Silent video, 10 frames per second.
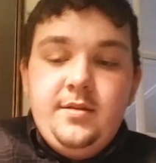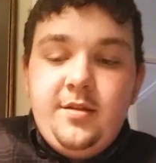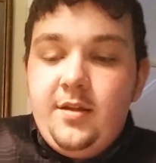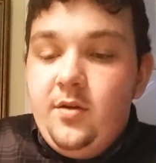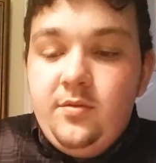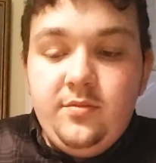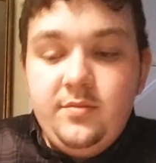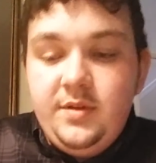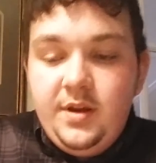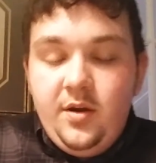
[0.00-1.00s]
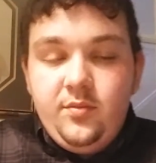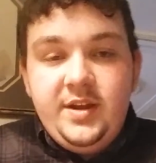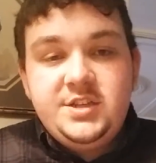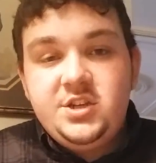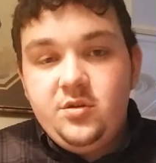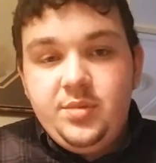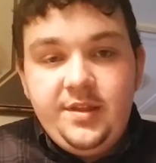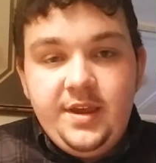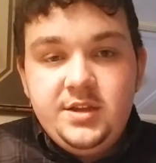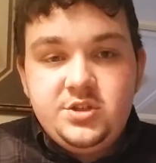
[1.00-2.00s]
so, you know, reach your
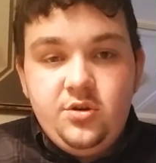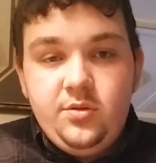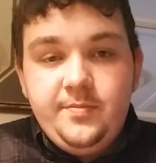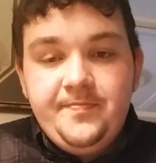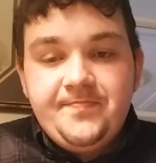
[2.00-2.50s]
potential